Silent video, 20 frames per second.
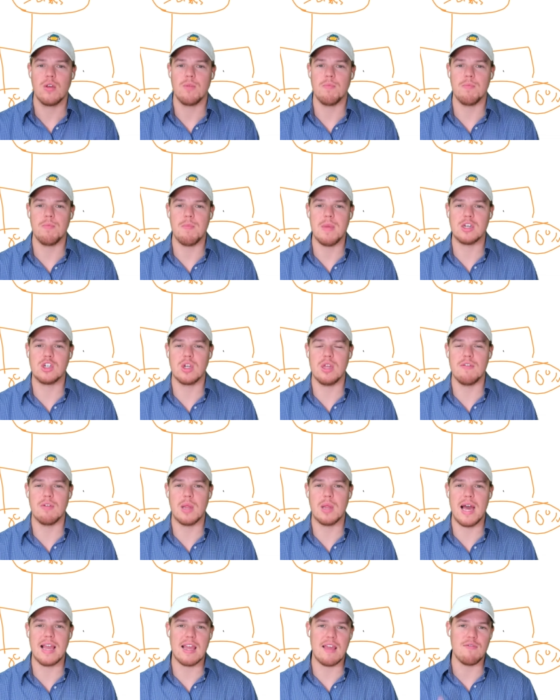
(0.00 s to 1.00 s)
Make sure to leave a
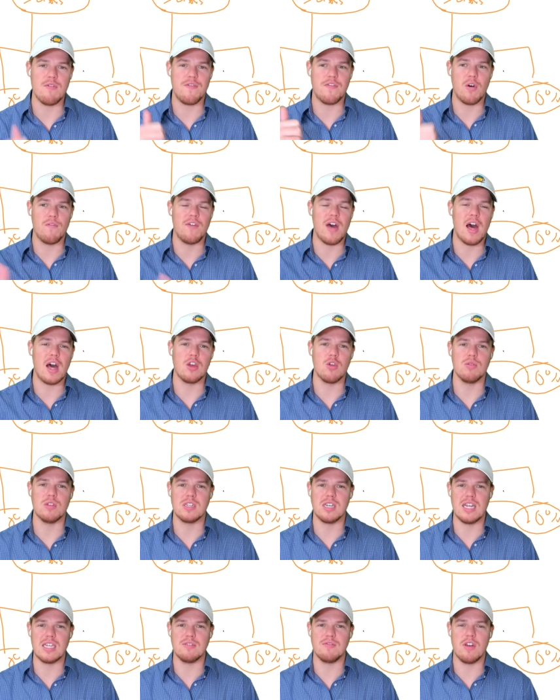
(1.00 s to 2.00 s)
like if you felt value in
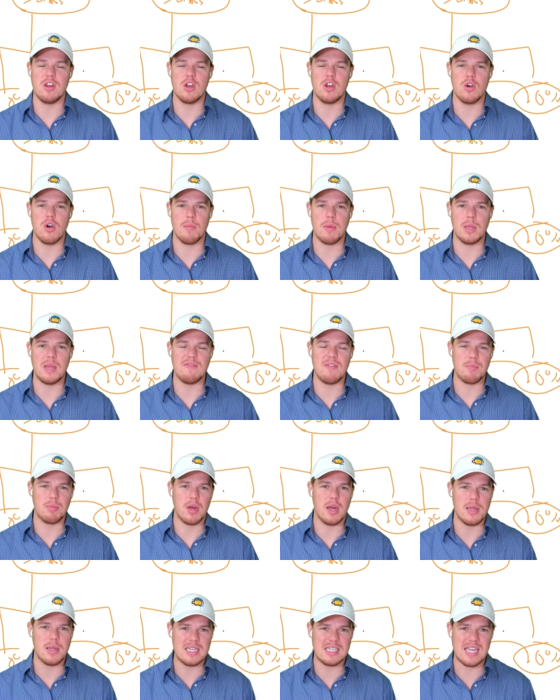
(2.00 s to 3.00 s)
today's video. I'm gonna leave a
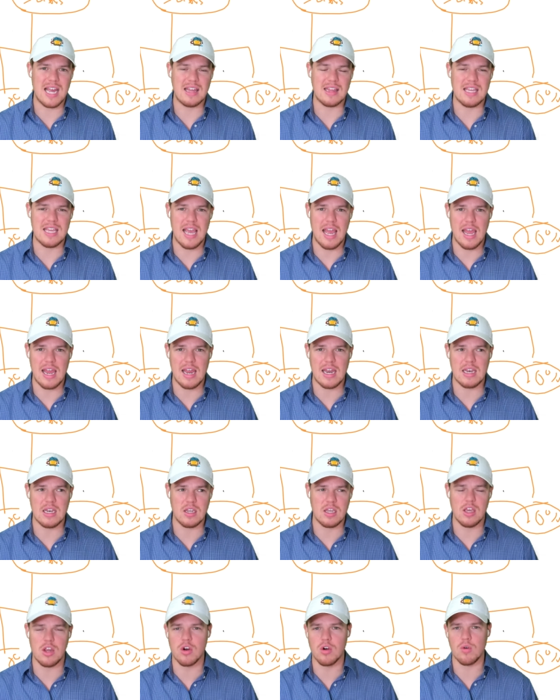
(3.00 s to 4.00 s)
playlist at the end
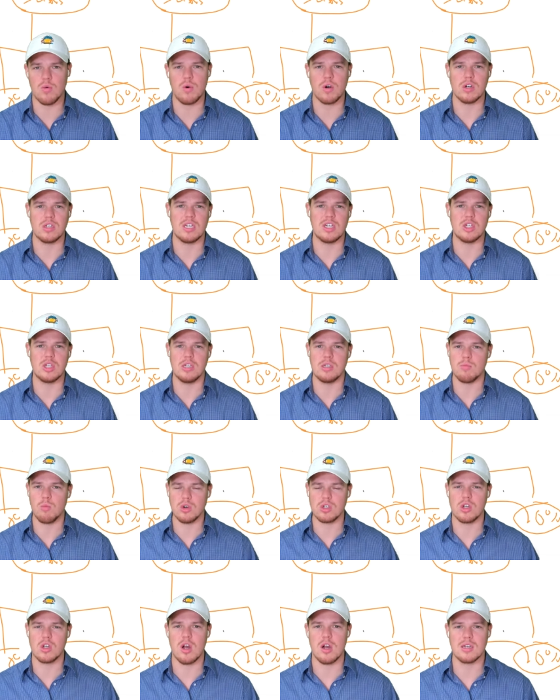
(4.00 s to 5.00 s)
here where essentially it's more
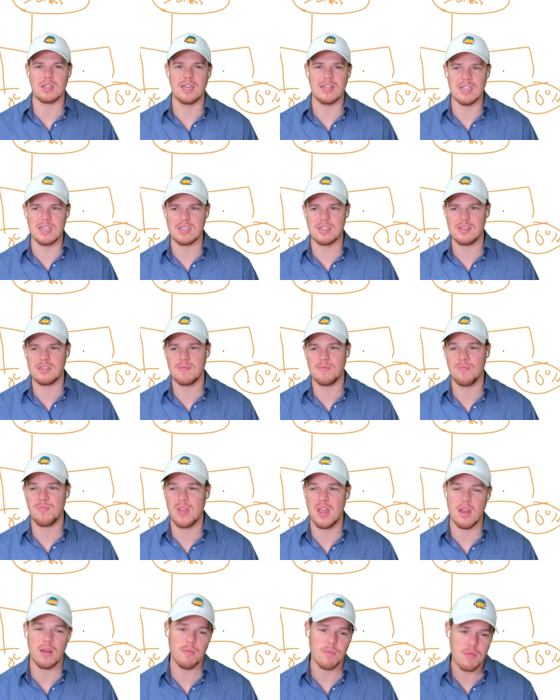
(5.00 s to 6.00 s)
talks like this
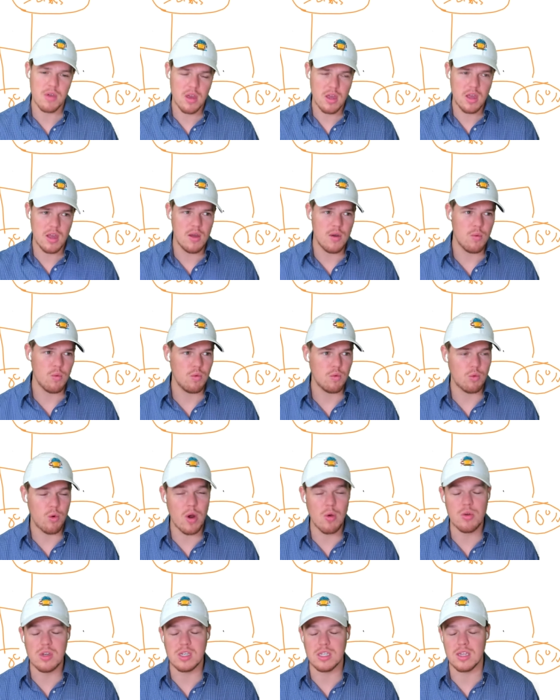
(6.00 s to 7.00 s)
and
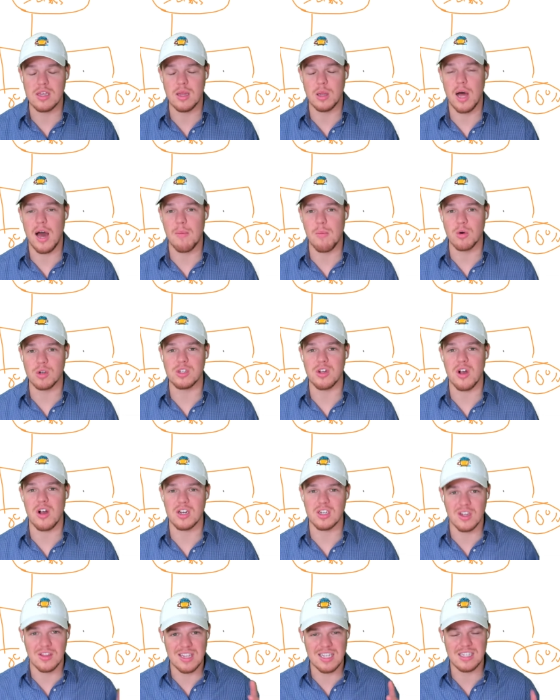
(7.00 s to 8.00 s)
quite recently a lot more
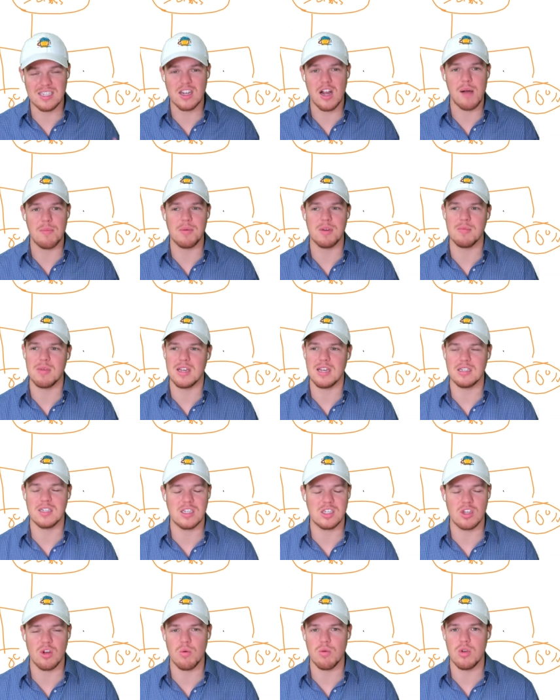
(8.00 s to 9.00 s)
talks on this topic because it's
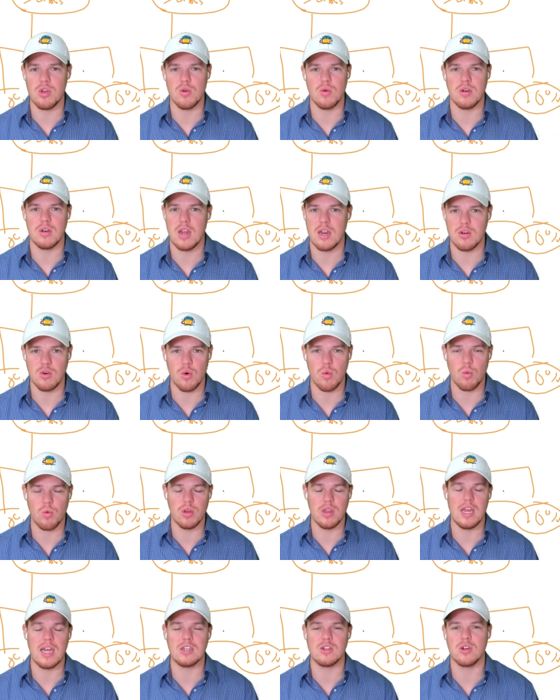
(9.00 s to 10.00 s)
so new and, and you know
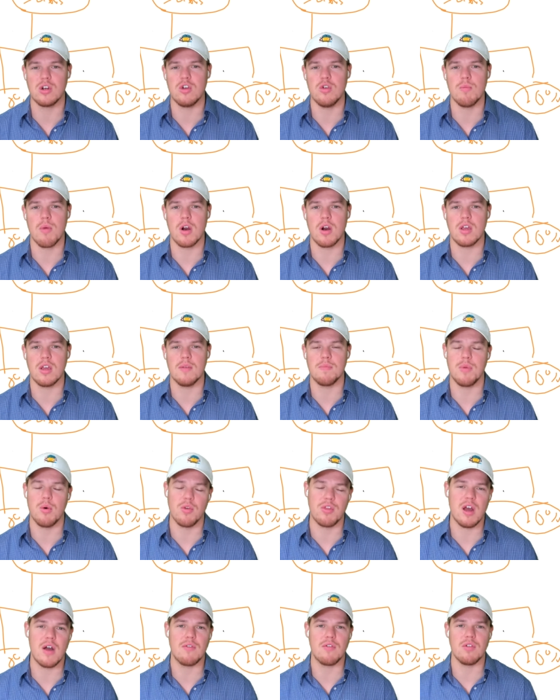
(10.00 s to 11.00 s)
really entering a new market. But
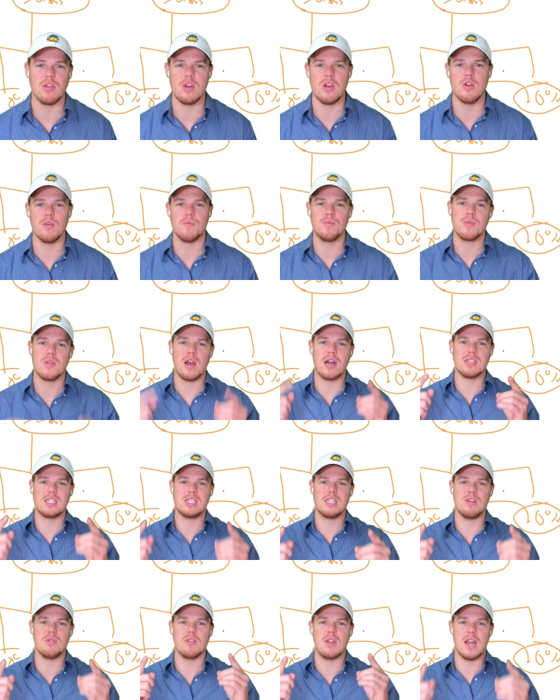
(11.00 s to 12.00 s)
without further ado, I'll
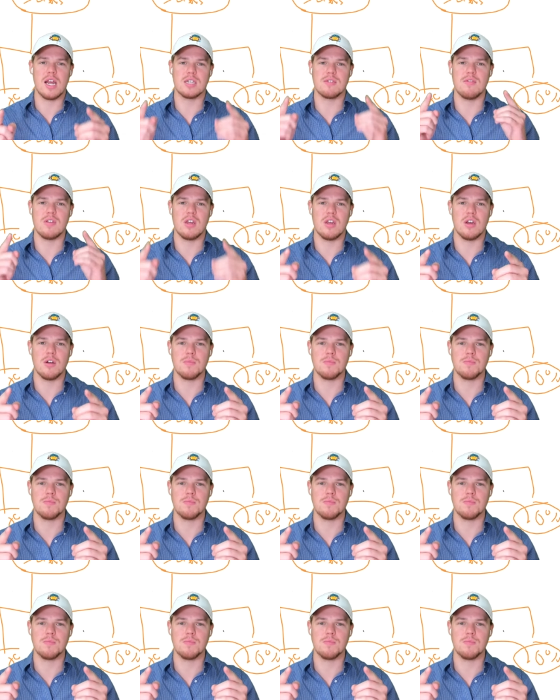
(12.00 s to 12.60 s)
see you in the next video.